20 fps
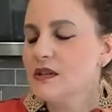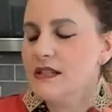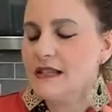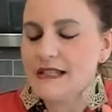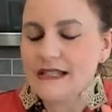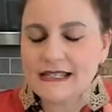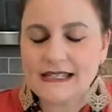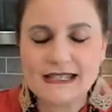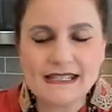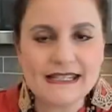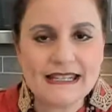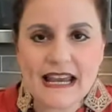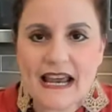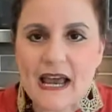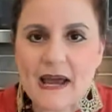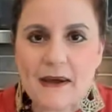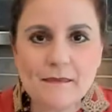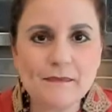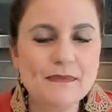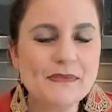
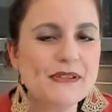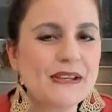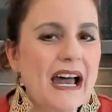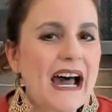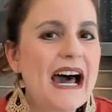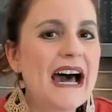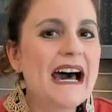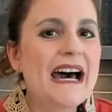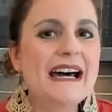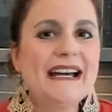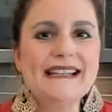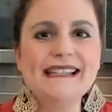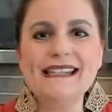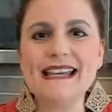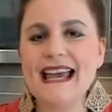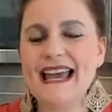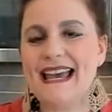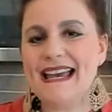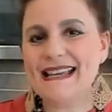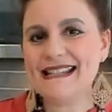stems, odds,
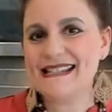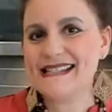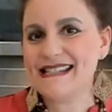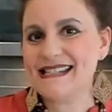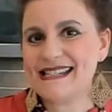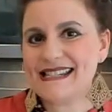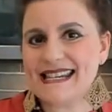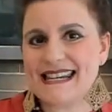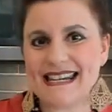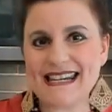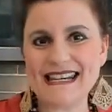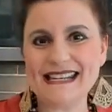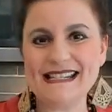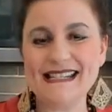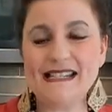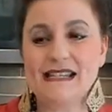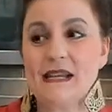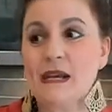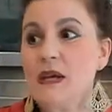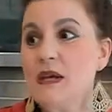ends, skins.
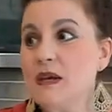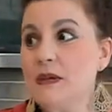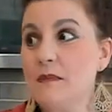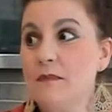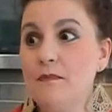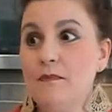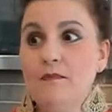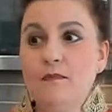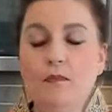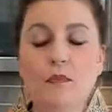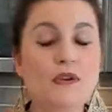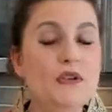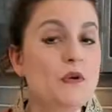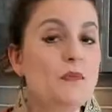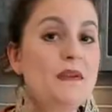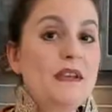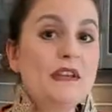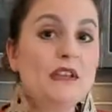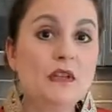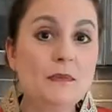When you
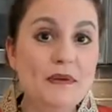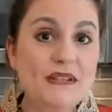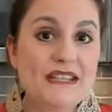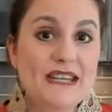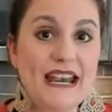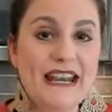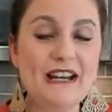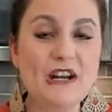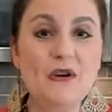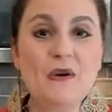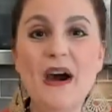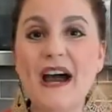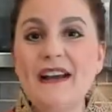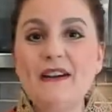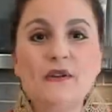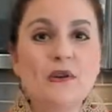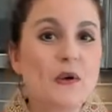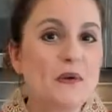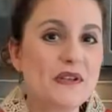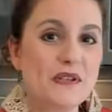peel a potato, I don't
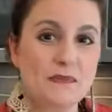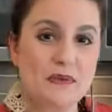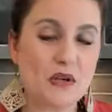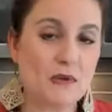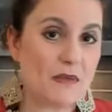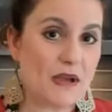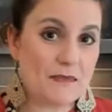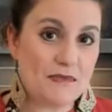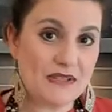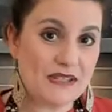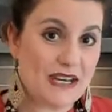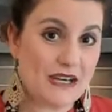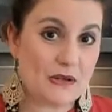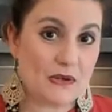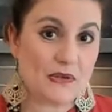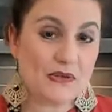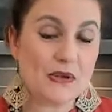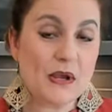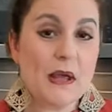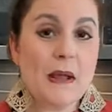always peel my potatoes,
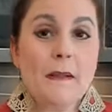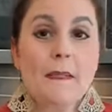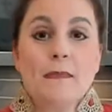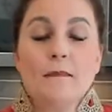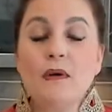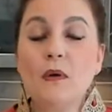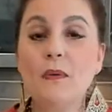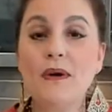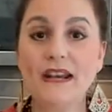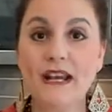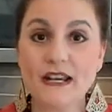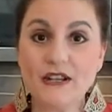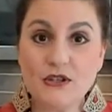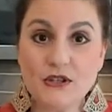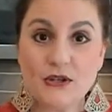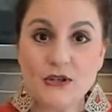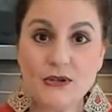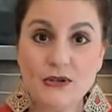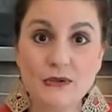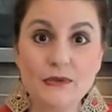but when I
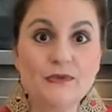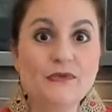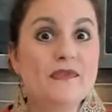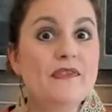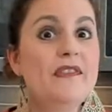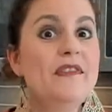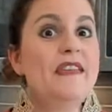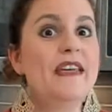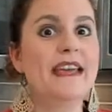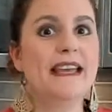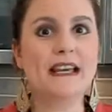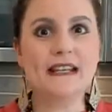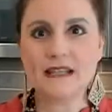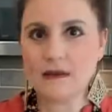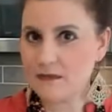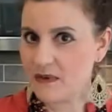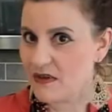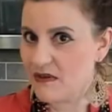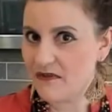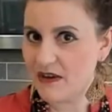do, they end up in
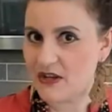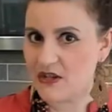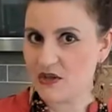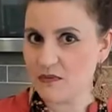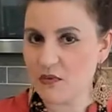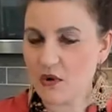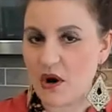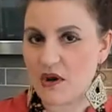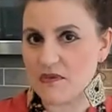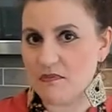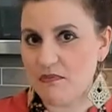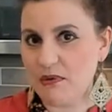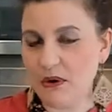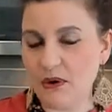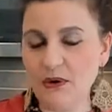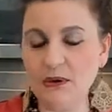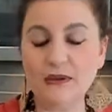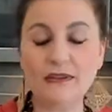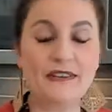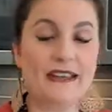the veggie broth
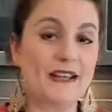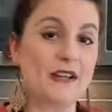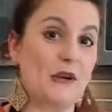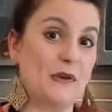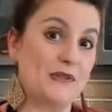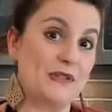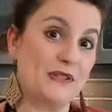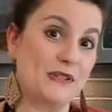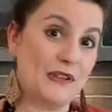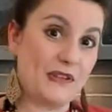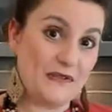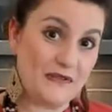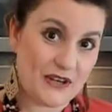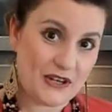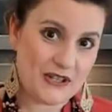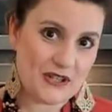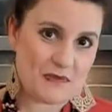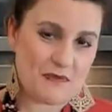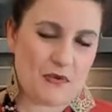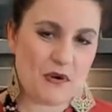bowl. That goes into the veggie
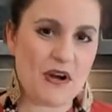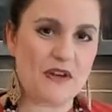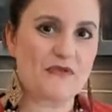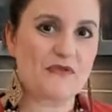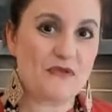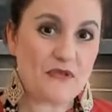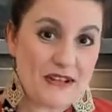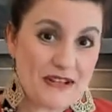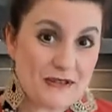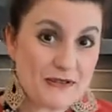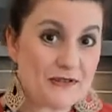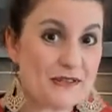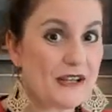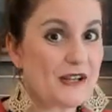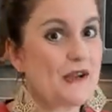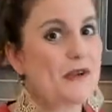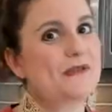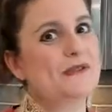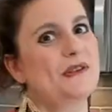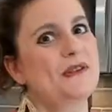broth freezer. That goes
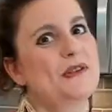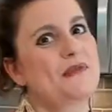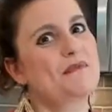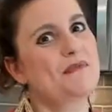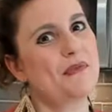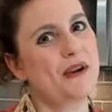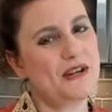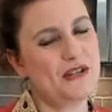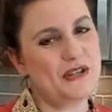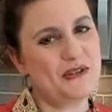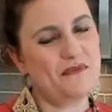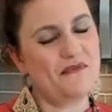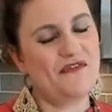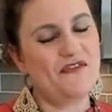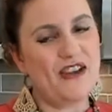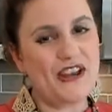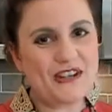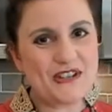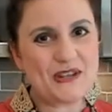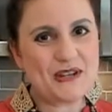into the
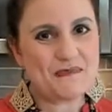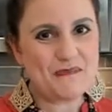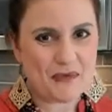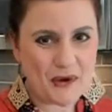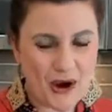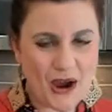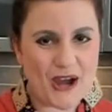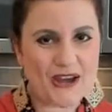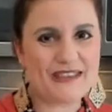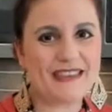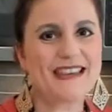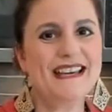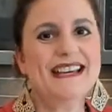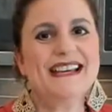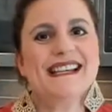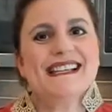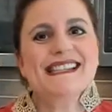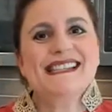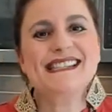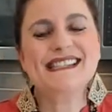veggie broth
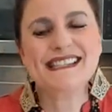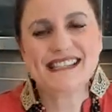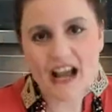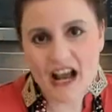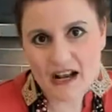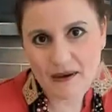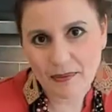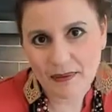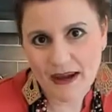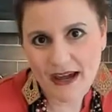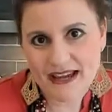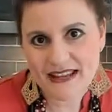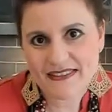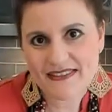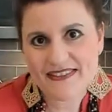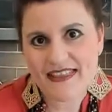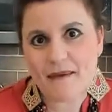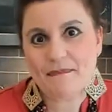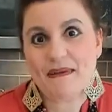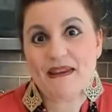stock pot.
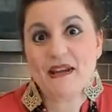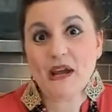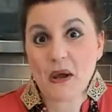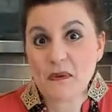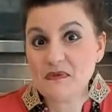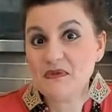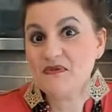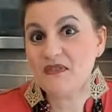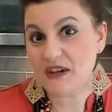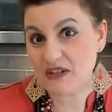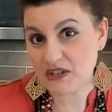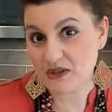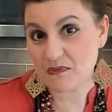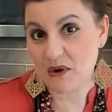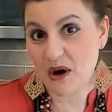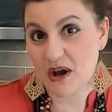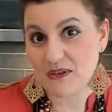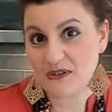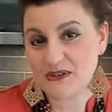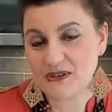That becomes veggie
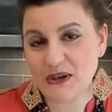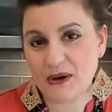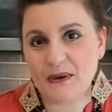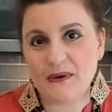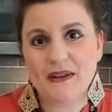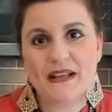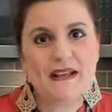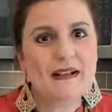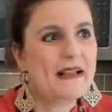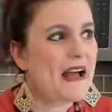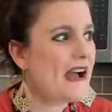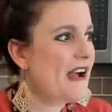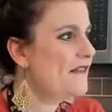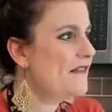broth. So I've